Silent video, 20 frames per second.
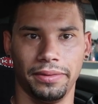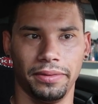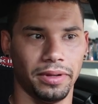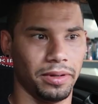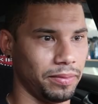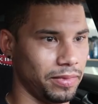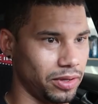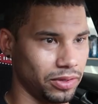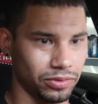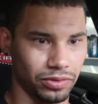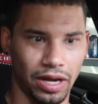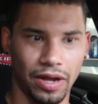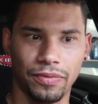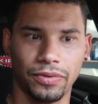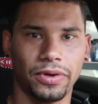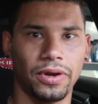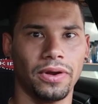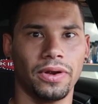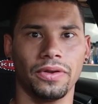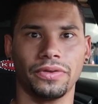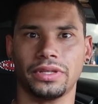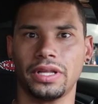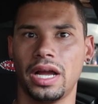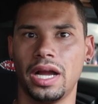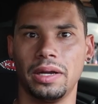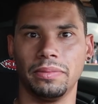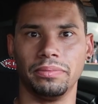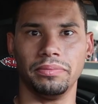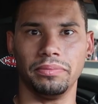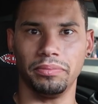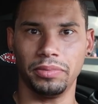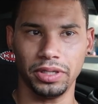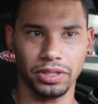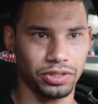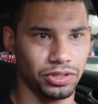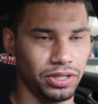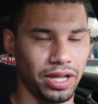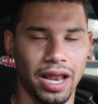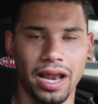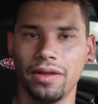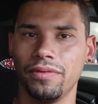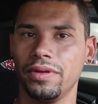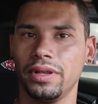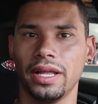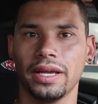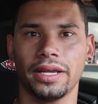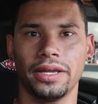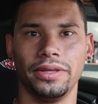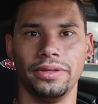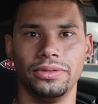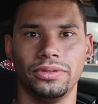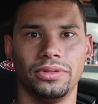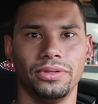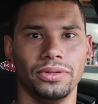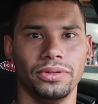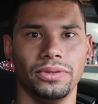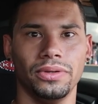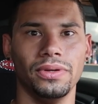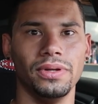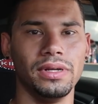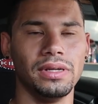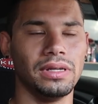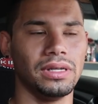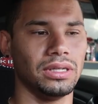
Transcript: I'm gonna be able to drive the car all the time, beat the shit out of it like I used to,